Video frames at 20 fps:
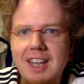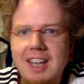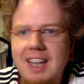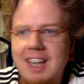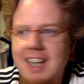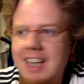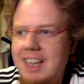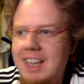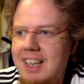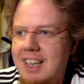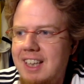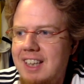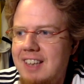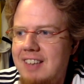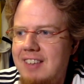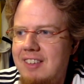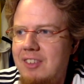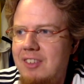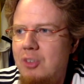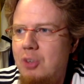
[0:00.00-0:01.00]

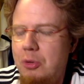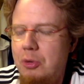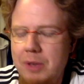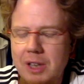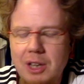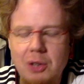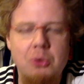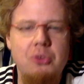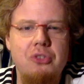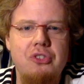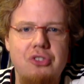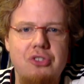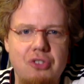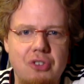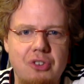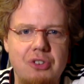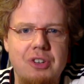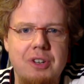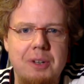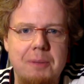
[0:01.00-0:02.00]
and Norway looks
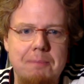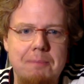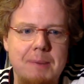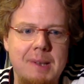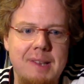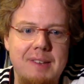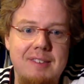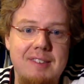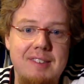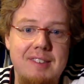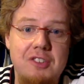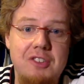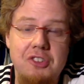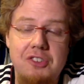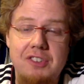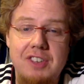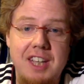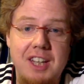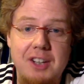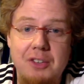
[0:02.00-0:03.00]
stronger but
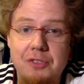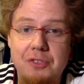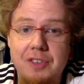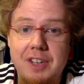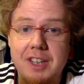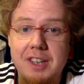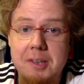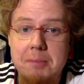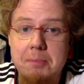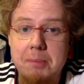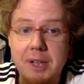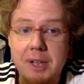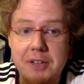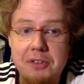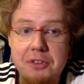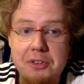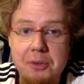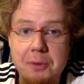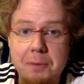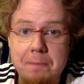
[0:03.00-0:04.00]
just cannot find the
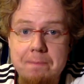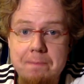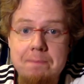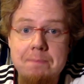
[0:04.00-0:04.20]
breakthrough.